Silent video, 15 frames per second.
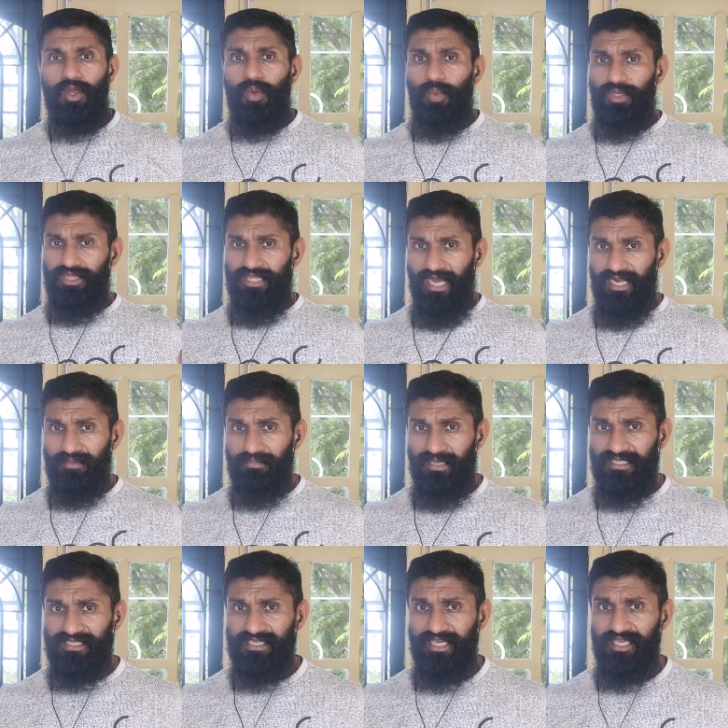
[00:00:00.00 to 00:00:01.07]
with that
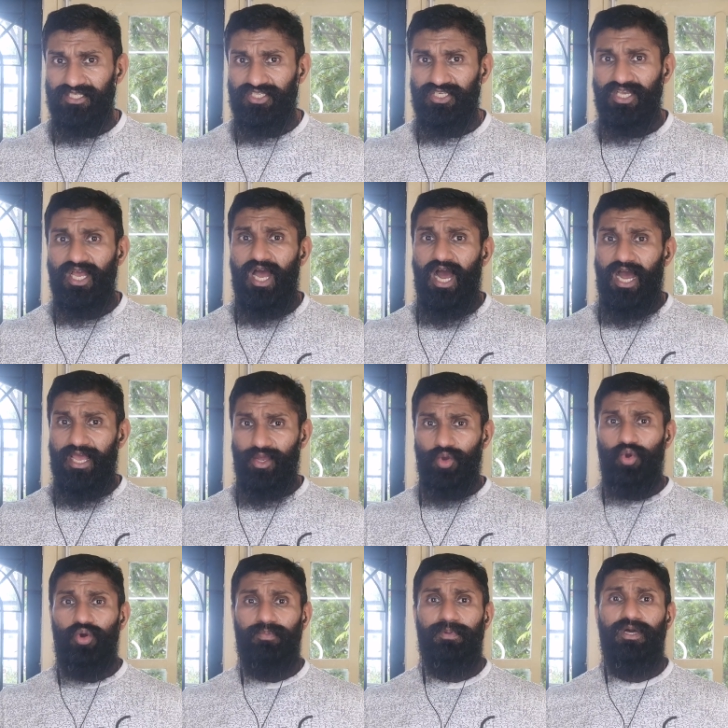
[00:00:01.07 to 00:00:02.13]
message i
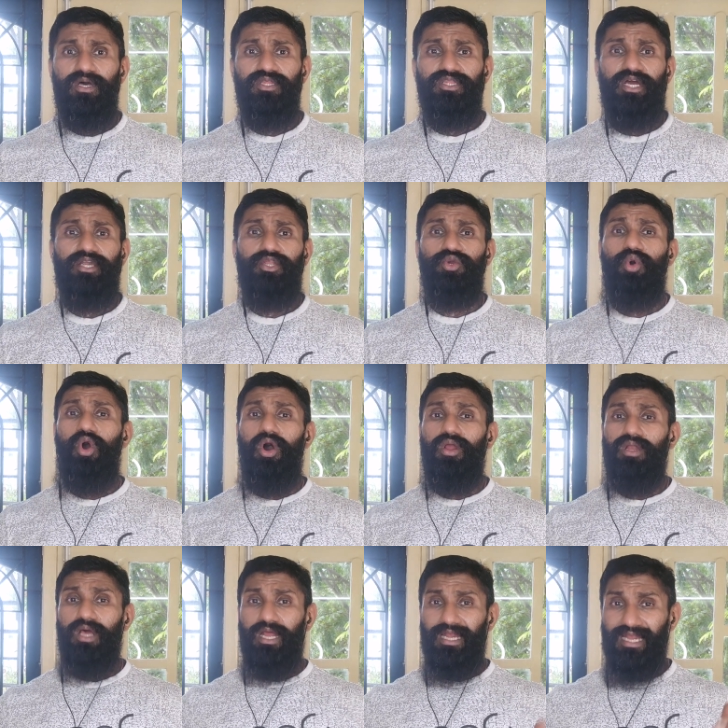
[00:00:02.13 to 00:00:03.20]
hope that you all
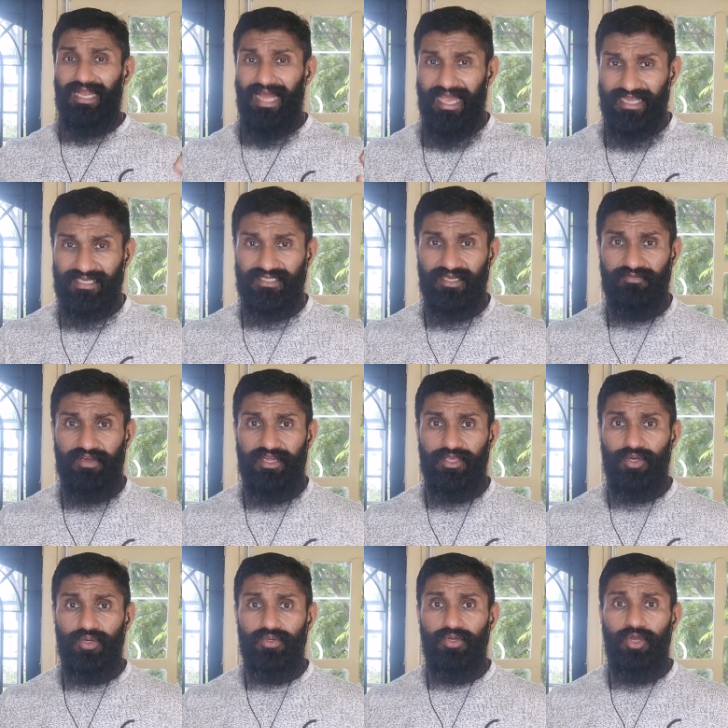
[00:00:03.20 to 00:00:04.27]
liked the
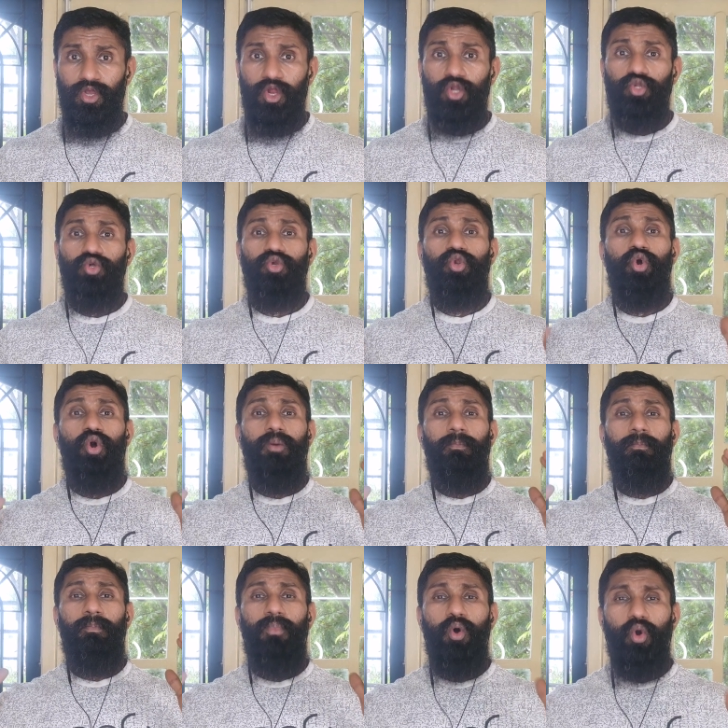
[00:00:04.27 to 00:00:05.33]
video to know
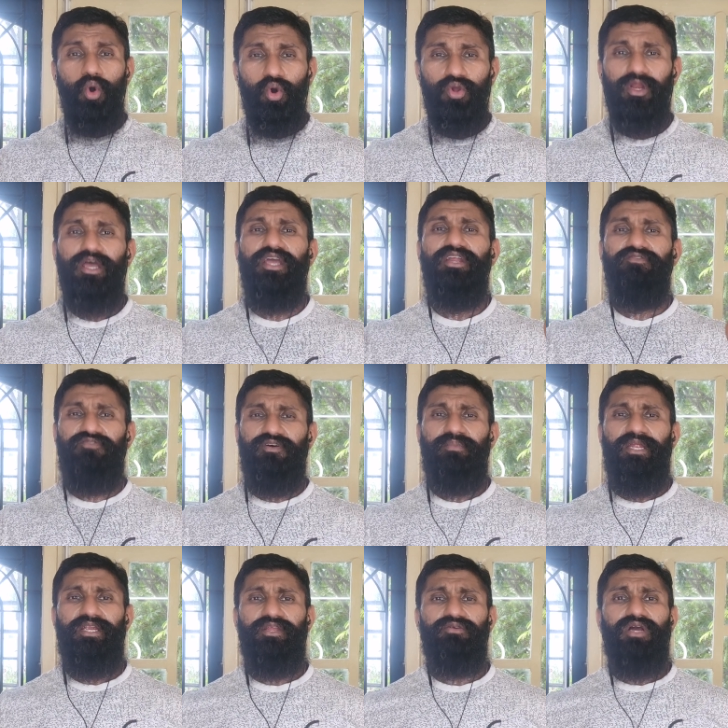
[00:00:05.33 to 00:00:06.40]
more
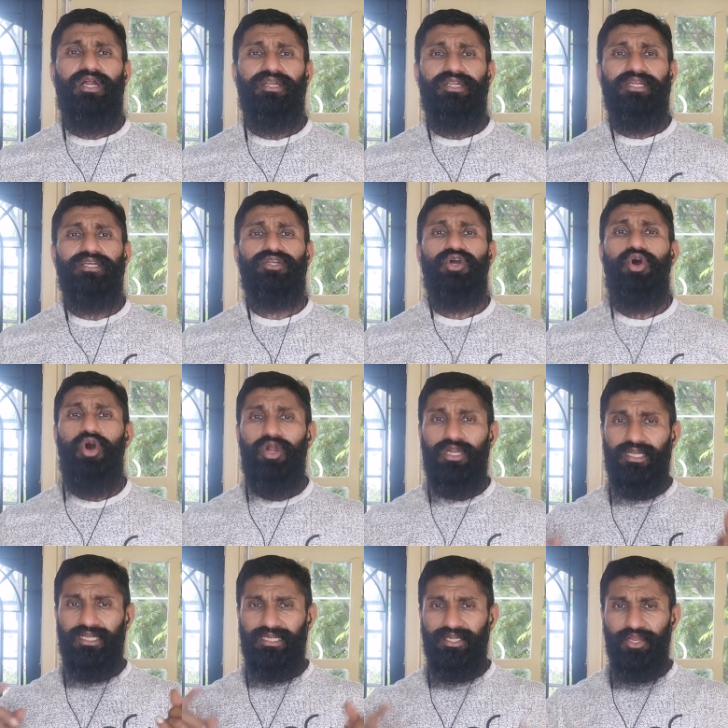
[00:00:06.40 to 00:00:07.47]
informative content
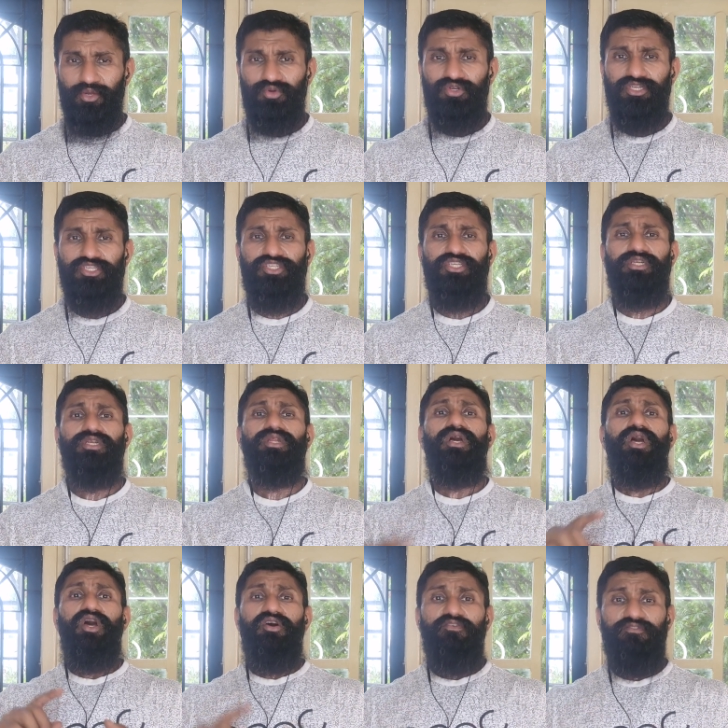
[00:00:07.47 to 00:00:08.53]
on nutrition
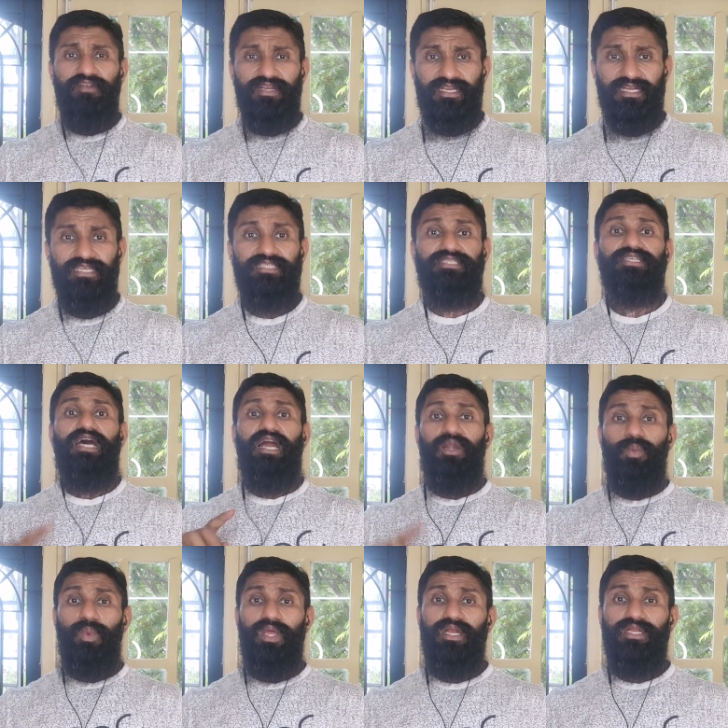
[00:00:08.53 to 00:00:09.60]
fitness
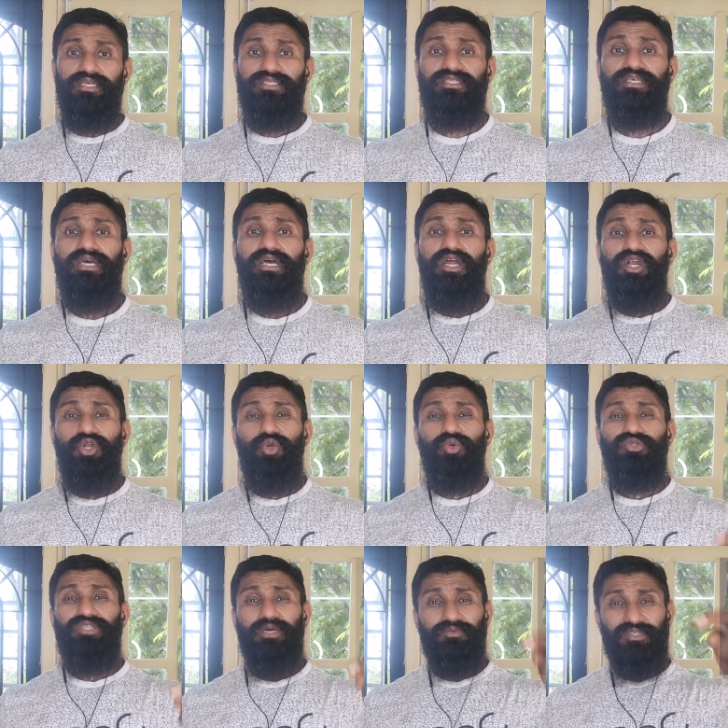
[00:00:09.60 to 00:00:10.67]
and wellness do
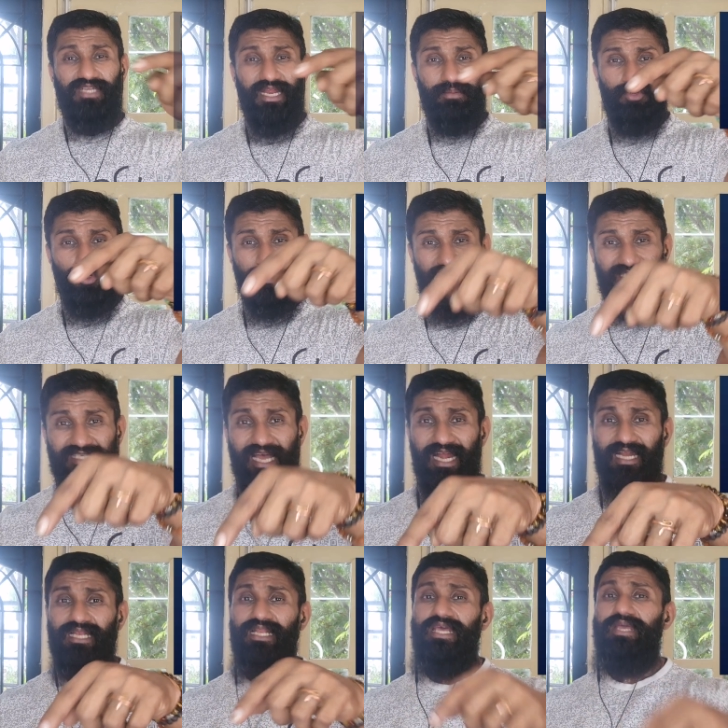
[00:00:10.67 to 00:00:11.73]
subscribe to my
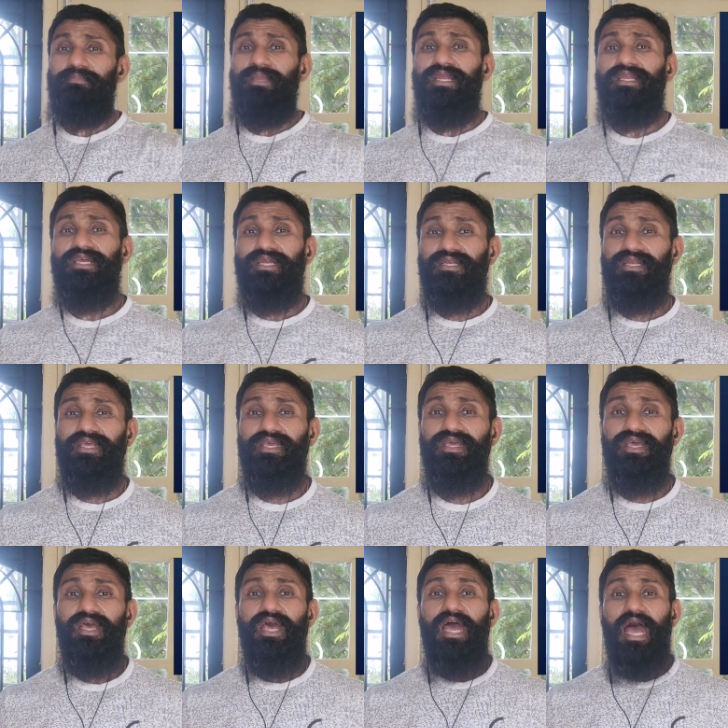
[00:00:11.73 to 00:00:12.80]
channel immediately
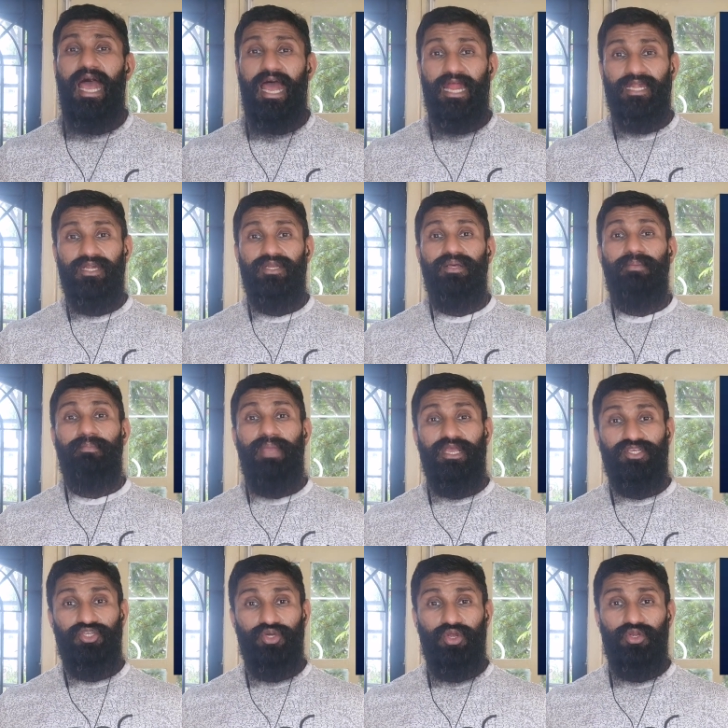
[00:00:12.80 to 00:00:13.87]
and
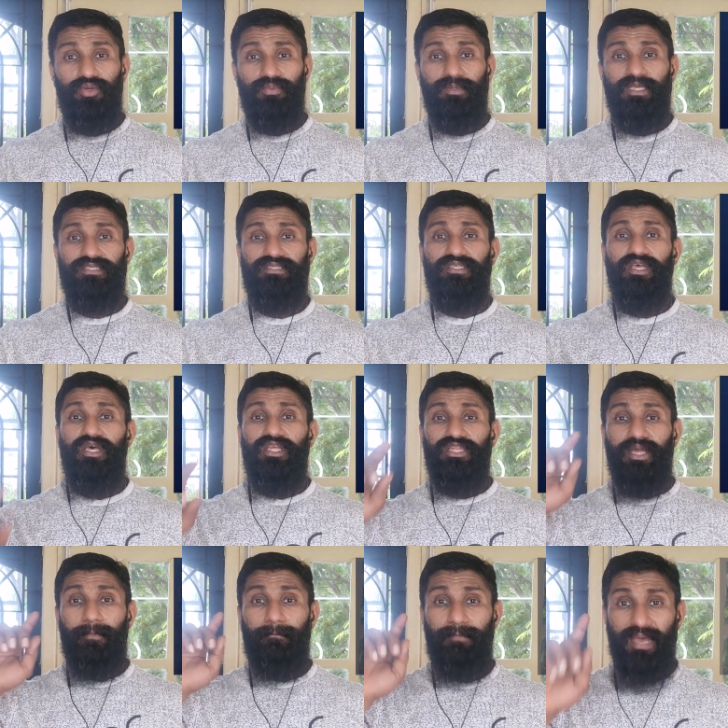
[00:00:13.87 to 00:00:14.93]
make sure you press
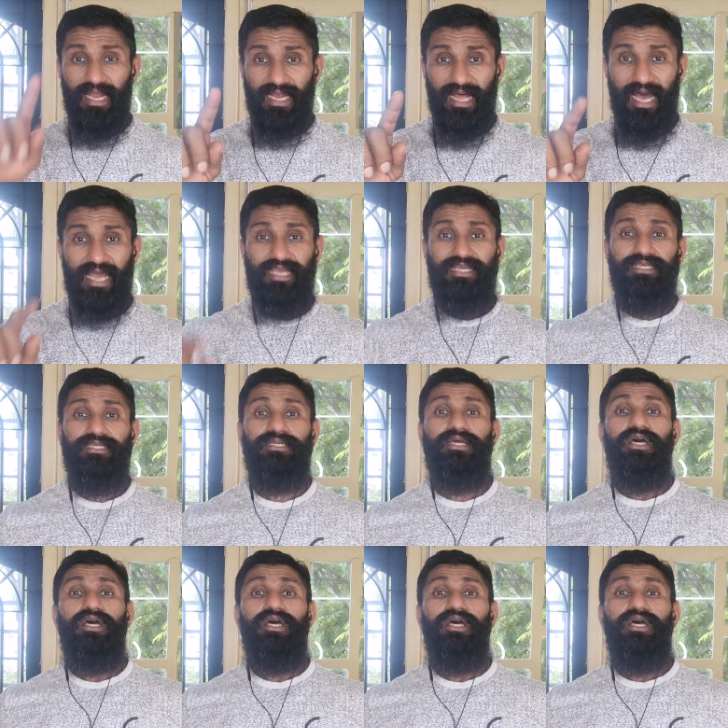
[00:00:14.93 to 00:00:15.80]
the bell icon